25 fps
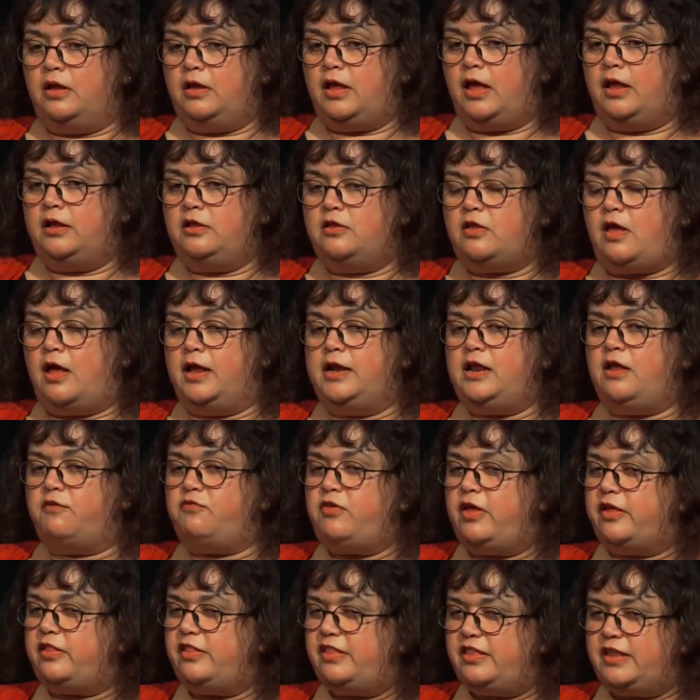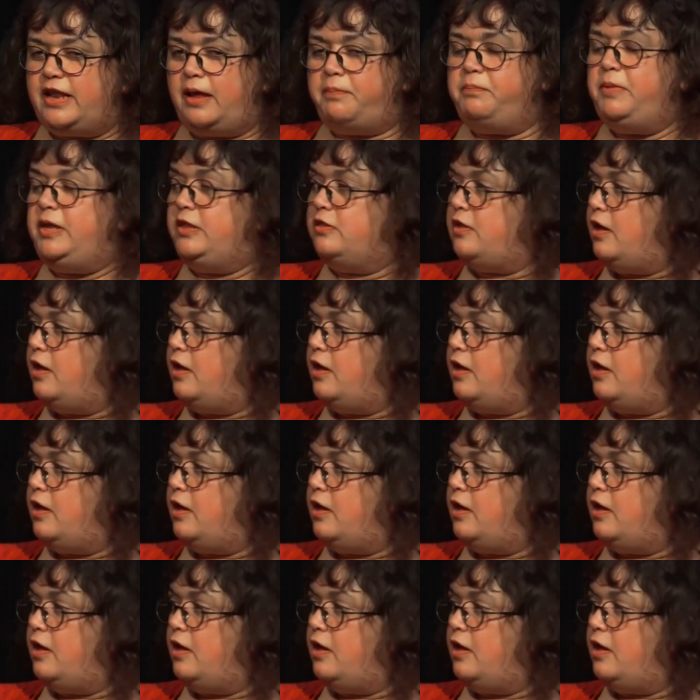and I love her snappy